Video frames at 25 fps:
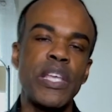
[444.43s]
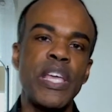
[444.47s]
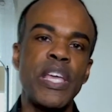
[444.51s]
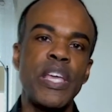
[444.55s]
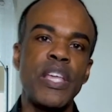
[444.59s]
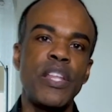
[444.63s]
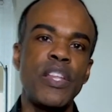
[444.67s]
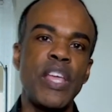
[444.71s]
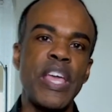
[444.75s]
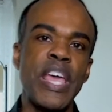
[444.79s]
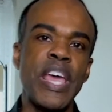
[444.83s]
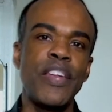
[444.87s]

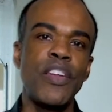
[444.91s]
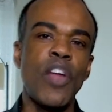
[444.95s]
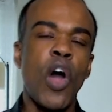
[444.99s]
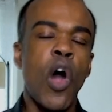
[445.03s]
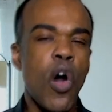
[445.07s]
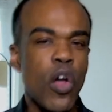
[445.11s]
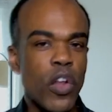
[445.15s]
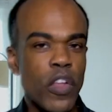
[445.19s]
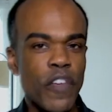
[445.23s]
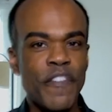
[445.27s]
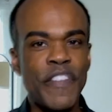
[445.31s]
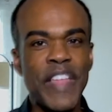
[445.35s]
And
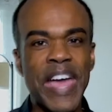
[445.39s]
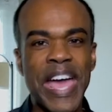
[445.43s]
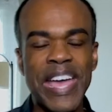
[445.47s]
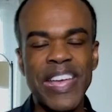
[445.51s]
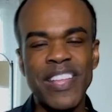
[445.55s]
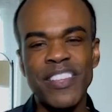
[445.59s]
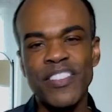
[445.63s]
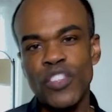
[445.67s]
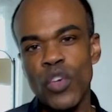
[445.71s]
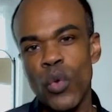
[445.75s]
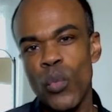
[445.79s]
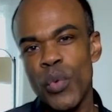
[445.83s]
all of that.
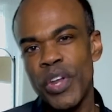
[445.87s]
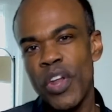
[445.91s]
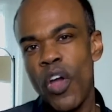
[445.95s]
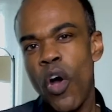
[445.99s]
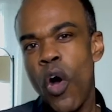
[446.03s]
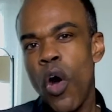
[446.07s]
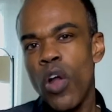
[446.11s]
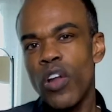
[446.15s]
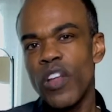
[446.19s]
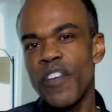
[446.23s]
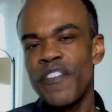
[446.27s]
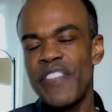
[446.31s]
And so when
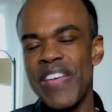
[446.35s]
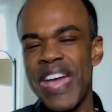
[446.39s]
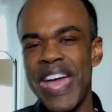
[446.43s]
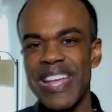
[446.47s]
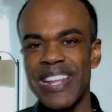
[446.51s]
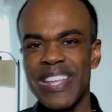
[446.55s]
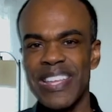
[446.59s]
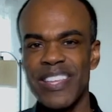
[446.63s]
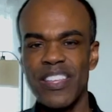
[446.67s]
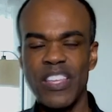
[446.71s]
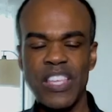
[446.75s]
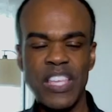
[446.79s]
all of
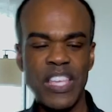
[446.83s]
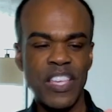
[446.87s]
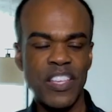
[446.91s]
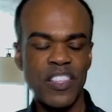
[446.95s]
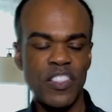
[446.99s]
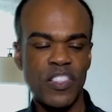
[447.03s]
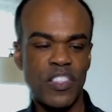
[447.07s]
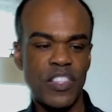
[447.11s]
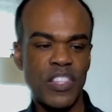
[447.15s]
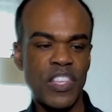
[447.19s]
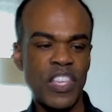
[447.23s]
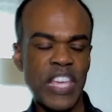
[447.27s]
that
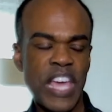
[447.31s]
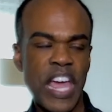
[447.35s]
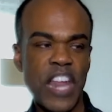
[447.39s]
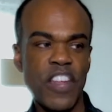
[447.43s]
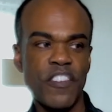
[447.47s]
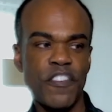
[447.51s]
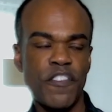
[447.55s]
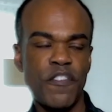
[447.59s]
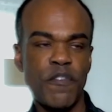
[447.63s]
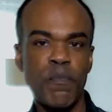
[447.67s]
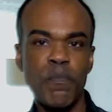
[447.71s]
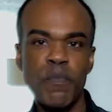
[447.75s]
is kind
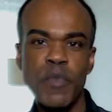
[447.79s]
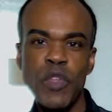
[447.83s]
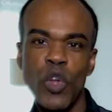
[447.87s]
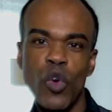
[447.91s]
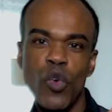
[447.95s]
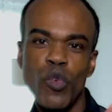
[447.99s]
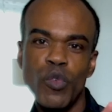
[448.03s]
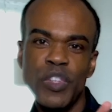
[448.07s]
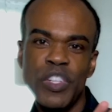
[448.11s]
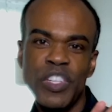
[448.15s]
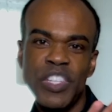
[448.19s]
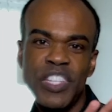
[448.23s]
of, you
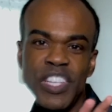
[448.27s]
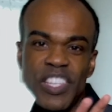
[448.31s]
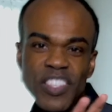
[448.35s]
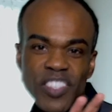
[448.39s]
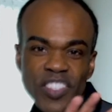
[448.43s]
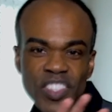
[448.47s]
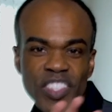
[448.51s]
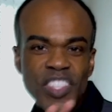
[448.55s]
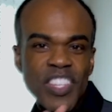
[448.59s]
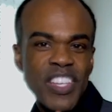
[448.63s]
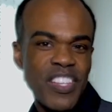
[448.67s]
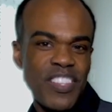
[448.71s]
know,
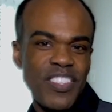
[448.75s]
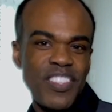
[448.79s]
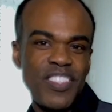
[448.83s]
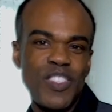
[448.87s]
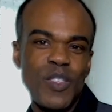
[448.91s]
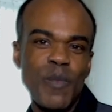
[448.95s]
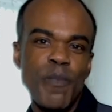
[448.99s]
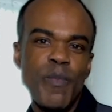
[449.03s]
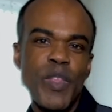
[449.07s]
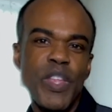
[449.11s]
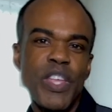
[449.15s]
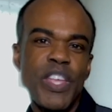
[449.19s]

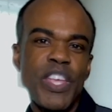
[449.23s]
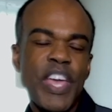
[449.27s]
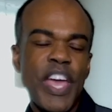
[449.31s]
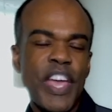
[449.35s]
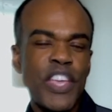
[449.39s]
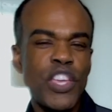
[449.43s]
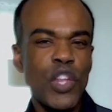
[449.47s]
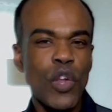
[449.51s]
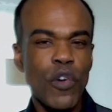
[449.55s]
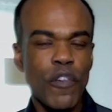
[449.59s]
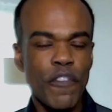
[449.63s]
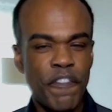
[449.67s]
distanced
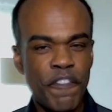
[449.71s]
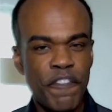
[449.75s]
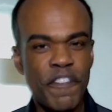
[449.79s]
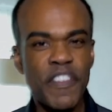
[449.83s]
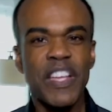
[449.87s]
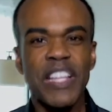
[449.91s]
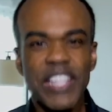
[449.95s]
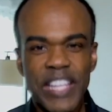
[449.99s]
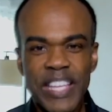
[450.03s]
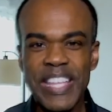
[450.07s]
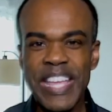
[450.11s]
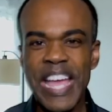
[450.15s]
and you don't
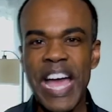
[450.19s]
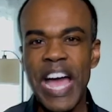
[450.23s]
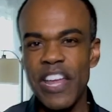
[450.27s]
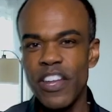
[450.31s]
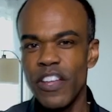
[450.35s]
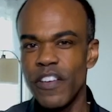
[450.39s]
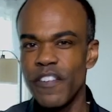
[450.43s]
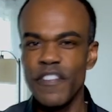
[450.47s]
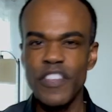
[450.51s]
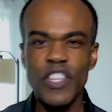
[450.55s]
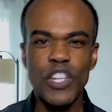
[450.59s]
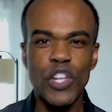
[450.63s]
feel it kind
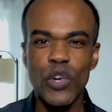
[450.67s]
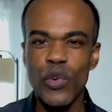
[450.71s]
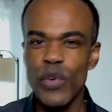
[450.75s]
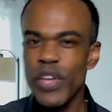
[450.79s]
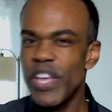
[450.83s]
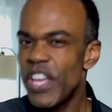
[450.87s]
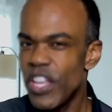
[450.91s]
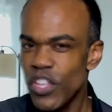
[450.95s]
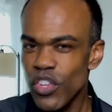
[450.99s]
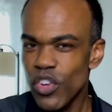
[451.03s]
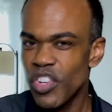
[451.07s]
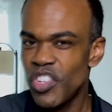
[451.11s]
of, you know,
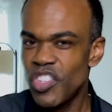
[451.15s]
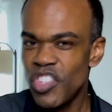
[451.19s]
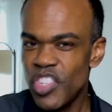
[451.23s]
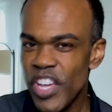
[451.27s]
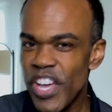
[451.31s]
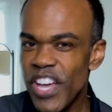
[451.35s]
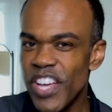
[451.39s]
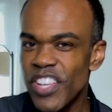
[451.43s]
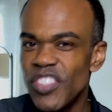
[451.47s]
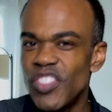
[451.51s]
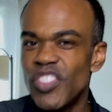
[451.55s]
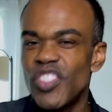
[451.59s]
in your
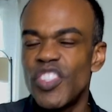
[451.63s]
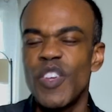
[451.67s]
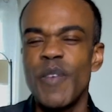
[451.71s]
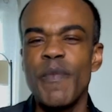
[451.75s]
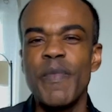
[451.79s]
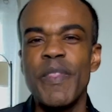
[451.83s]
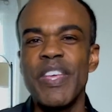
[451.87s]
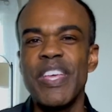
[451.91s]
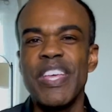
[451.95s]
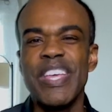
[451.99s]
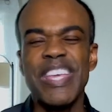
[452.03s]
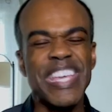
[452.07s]
chest,
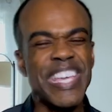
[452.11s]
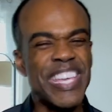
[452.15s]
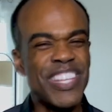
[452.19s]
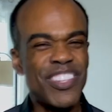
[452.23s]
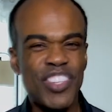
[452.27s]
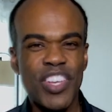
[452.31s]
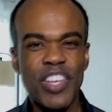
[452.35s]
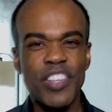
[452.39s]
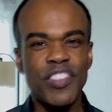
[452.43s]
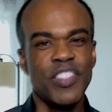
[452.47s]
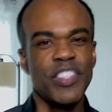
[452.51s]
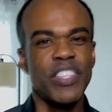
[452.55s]
it
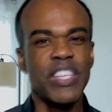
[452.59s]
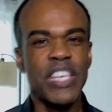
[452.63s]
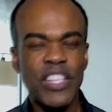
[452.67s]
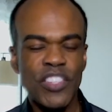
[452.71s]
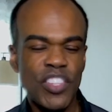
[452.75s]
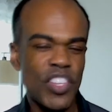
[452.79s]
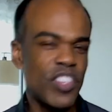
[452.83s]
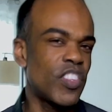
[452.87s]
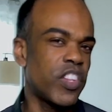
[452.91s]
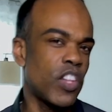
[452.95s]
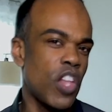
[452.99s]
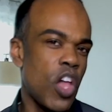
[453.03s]

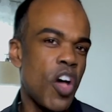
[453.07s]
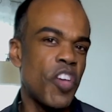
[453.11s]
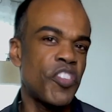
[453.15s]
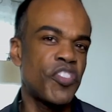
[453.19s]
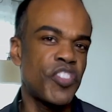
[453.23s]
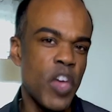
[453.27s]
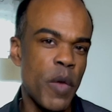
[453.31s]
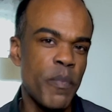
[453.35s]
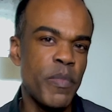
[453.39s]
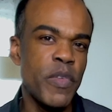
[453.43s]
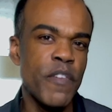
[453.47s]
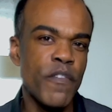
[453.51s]
just lost
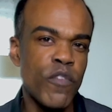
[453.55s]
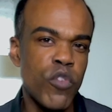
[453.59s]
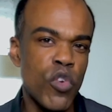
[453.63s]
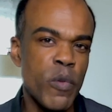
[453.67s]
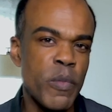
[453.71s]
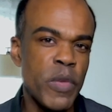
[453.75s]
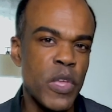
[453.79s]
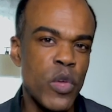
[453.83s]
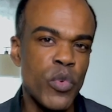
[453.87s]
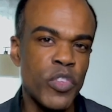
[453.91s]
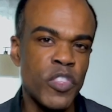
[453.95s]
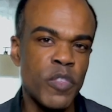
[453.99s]
something for
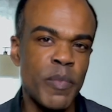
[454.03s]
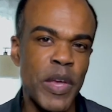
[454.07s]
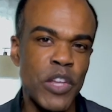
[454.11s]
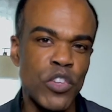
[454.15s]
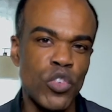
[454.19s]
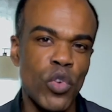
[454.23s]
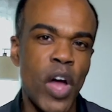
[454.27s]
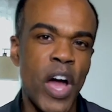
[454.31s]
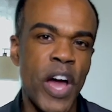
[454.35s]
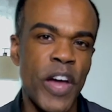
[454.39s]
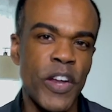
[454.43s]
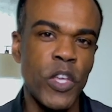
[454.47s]
me with
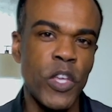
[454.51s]
spatial audio.